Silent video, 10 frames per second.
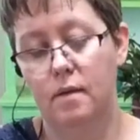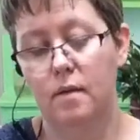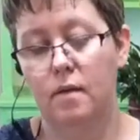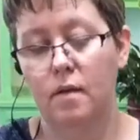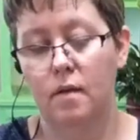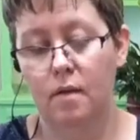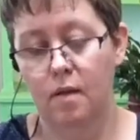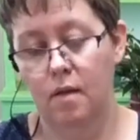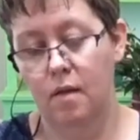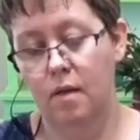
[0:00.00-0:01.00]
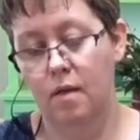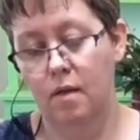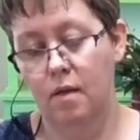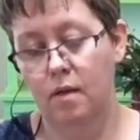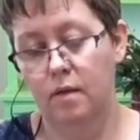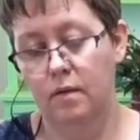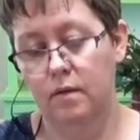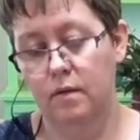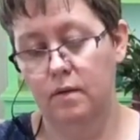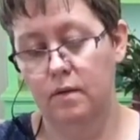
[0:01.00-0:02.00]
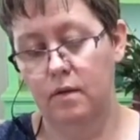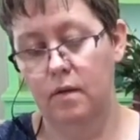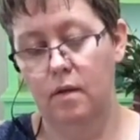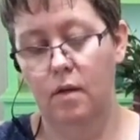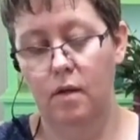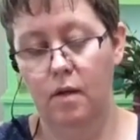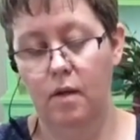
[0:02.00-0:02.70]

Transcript: (no one is talking)